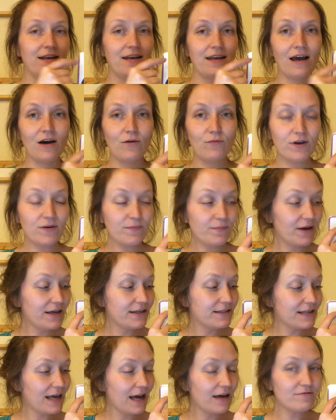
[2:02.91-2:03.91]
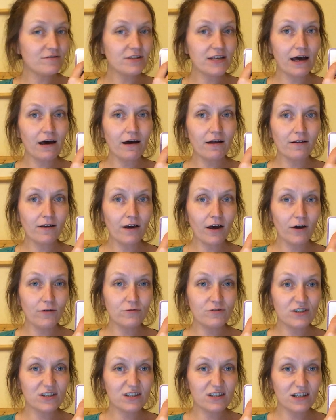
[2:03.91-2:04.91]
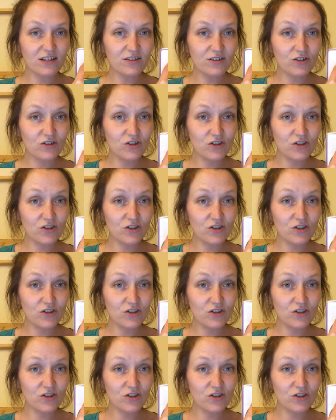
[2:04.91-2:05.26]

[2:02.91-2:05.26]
Now, would my sound tile go just under